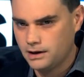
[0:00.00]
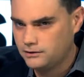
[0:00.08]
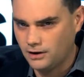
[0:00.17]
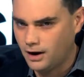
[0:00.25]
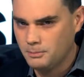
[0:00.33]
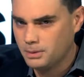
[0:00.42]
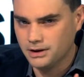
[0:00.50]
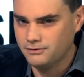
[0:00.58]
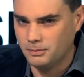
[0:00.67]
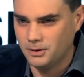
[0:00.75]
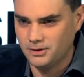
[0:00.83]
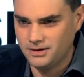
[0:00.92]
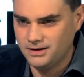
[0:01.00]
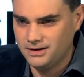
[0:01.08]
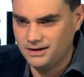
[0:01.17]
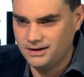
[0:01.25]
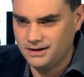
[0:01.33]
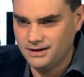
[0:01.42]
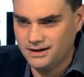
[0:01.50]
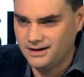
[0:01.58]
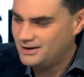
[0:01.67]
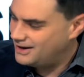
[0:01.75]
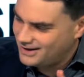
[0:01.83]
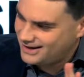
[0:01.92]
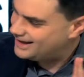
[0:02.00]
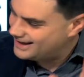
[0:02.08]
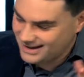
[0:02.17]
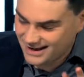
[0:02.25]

It's unbelievable. And it,